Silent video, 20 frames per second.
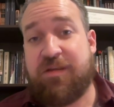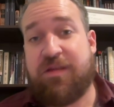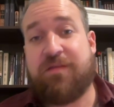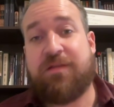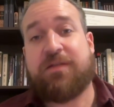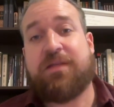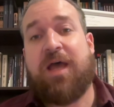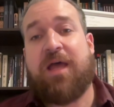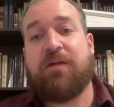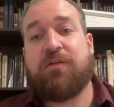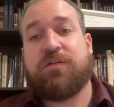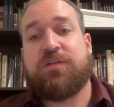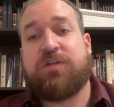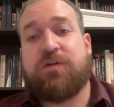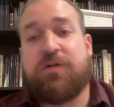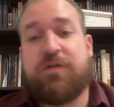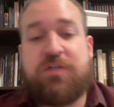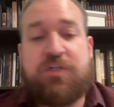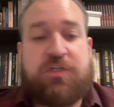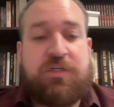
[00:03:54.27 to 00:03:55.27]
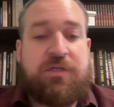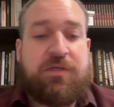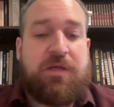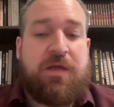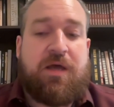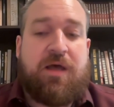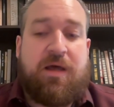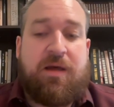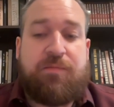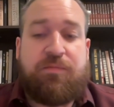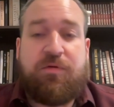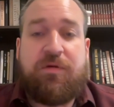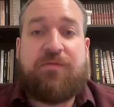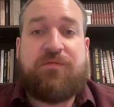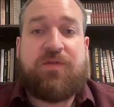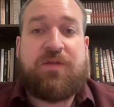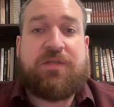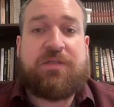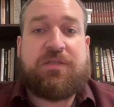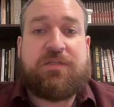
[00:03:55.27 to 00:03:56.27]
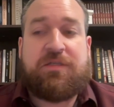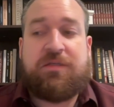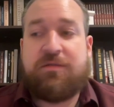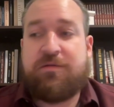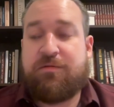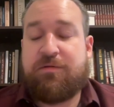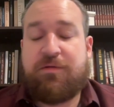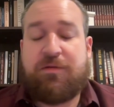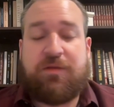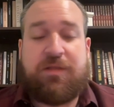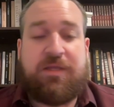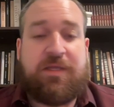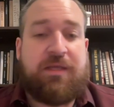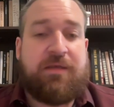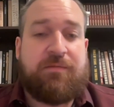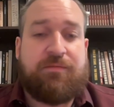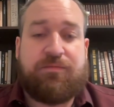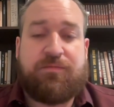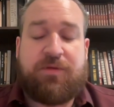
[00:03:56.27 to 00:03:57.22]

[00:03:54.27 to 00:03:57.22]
in the title search previously,